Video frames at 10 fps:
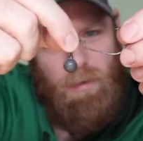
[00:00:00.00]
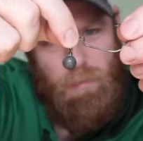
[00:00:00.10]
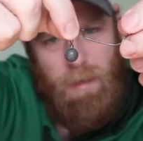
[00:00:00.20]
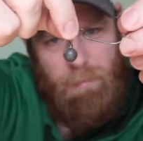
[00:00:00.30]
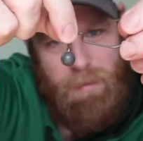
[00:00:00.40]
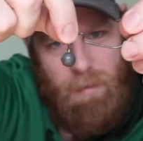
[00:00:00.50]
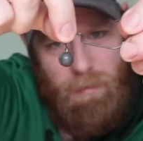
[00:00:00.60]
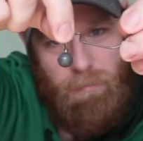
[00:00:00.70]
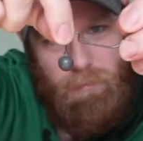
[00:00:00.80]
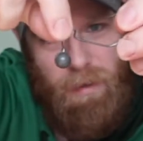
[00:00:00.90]
way up
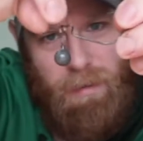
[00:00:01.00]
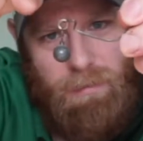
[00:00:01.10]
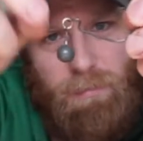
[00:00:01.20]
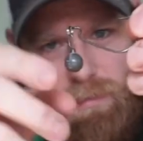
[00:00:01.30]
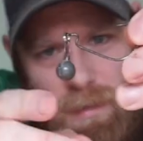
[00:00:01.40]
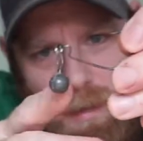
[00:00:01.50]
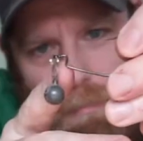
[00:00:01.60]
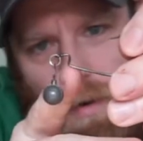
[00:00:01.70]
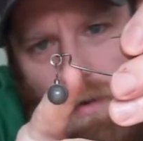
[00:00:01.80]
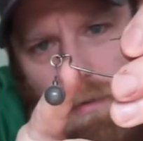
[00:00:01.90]
here, right? So it's going to
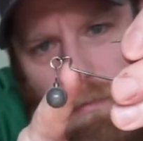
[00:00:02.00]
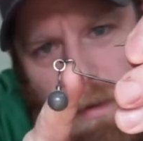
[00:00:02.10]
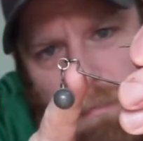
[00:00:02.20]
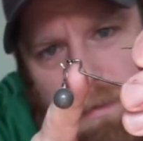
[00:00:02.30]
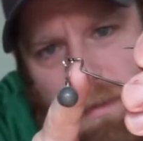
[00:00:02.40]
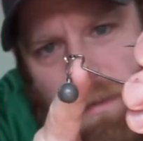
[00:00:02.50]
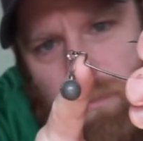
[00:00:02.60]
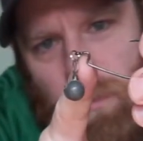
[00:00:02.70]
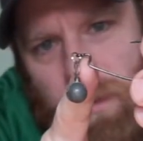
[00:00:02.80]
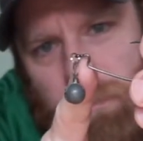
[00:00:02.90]
come all the way up to this
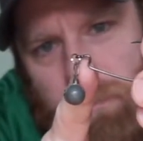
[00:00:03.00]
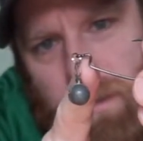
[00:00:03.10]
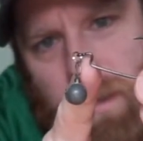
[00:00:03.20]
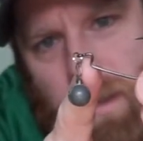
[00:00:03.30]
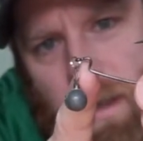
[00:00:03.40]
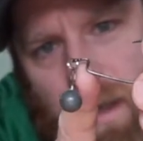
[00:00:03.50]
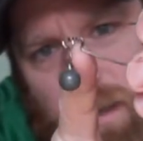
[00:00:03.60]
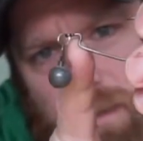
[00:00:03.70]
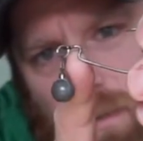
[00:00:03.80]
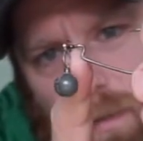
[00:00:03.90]
point, and
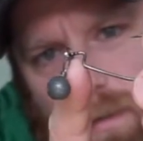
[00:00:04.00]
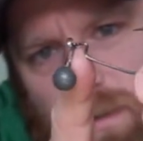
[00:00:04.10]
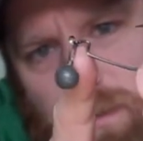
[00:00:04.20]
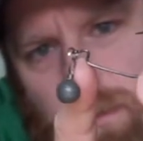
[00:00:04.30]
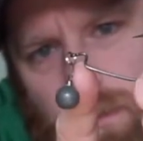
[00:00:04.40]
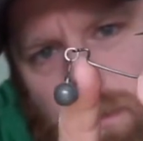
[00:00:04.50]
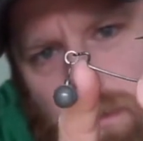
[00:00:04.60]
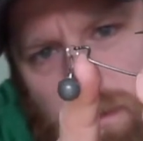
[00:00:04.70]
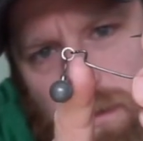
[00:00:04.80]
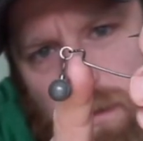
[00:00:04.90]
it's going to
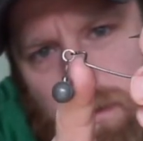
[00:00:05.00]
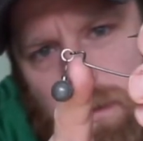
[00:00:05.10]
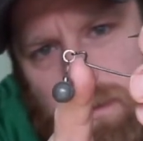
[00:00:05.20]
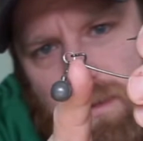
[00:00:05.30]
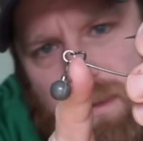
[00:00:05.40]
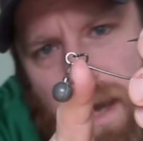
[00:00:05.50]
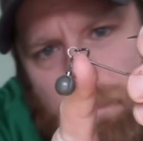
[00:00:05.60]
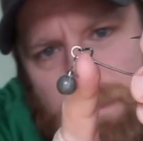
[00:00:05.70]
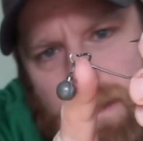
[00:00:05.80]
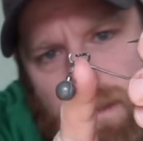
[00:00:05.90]

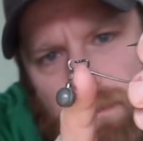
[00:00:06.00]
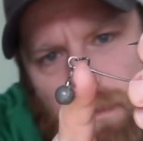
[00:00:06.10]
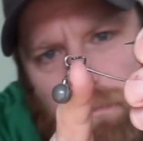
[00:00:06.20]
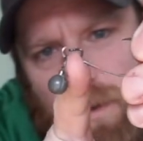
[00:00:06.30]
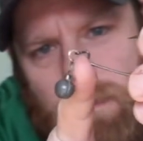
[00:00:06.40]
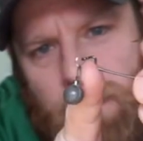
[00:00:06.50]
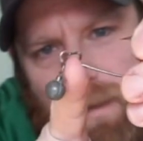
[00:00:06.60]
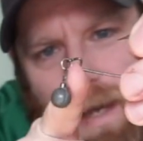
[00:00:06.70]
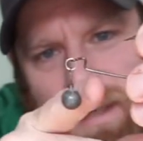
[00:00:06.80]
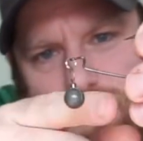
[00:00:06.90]
stop this from
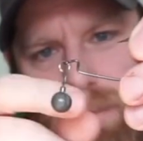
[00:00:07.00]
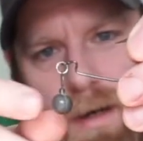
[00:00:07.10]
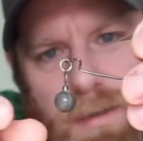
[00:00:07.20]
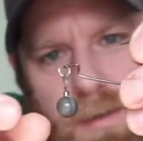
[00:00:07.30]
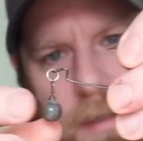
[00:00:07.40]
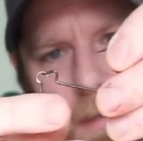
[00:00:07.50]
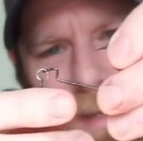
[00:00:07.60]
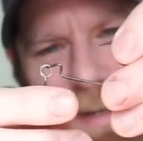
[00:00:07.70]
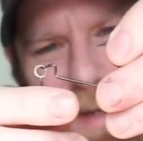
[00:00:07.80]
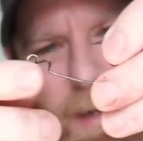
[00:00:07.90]
moving as much. It's
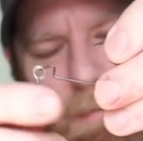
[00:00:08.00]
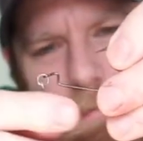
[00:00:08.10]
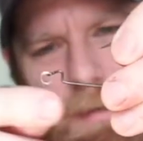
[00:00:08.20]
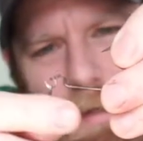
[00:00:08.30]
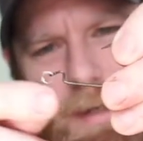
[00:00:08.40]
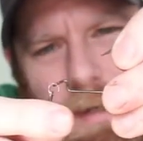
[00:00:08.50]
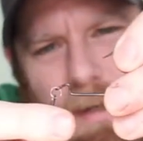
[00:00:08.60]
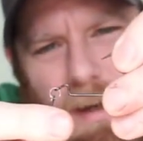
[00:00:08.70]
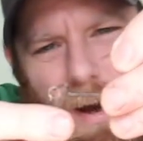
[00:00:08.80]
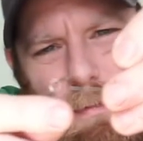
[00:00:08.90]
going to kind of
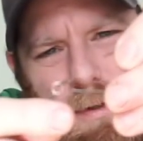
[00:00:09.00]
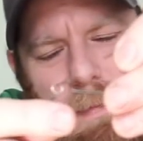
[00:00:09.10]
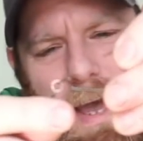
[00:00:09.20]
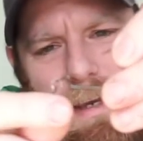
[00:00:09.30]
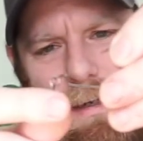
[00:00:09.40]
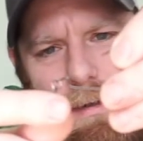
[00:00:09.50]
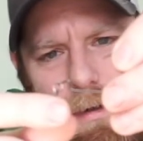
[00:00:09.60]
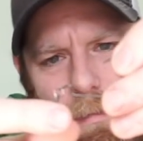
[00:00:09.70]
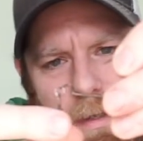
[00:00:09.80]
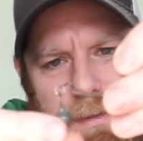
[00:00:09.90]
almost peg it a
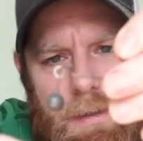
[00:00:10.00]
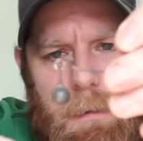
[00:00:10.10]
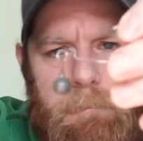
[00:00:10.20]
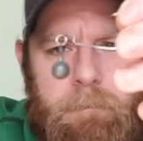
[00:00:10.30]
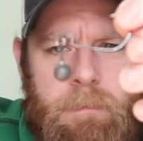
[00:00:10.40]
little bit. So